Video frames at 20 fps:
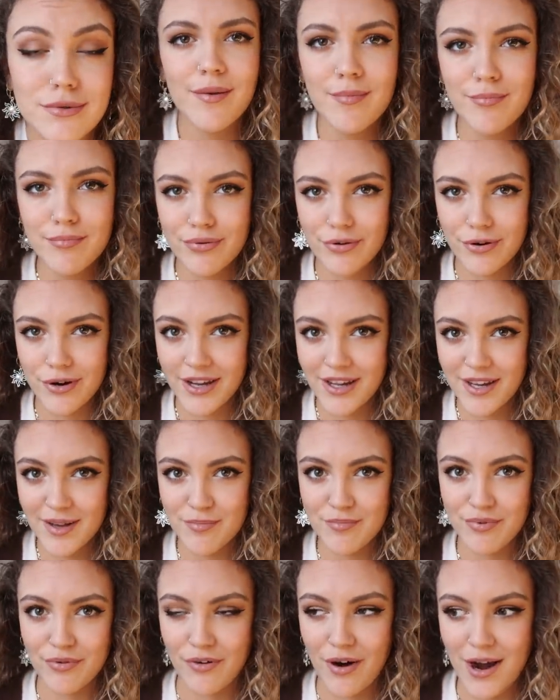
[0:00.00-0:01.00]
I'm pretty
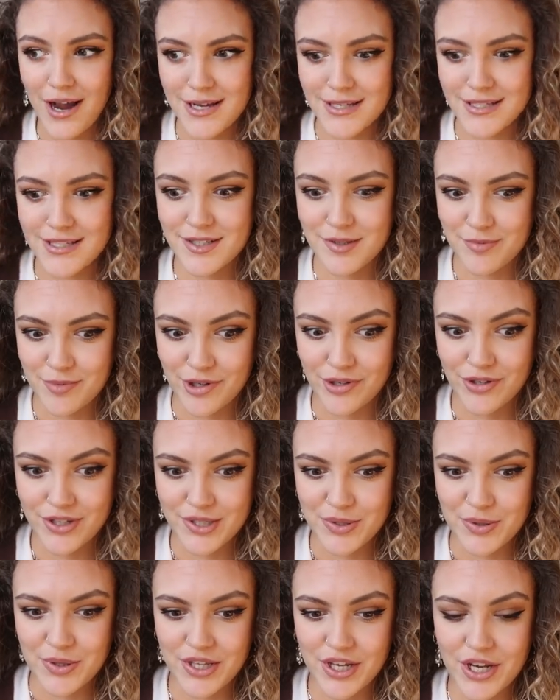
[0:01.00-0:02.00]
impressed, to be
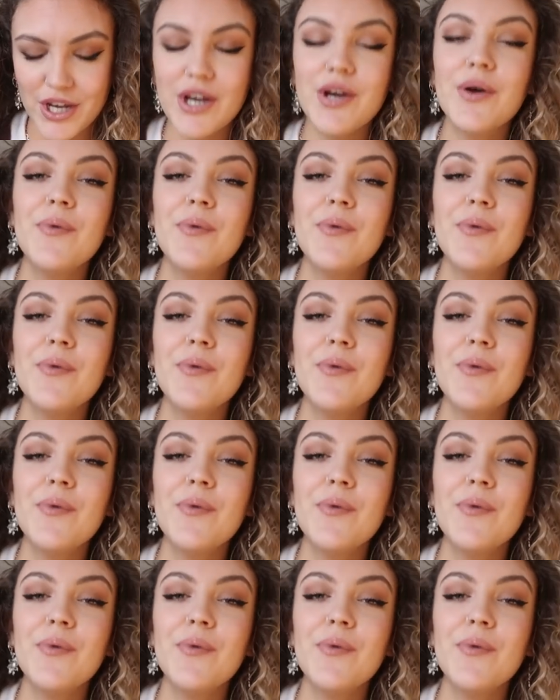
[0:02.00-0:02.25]
honest with you.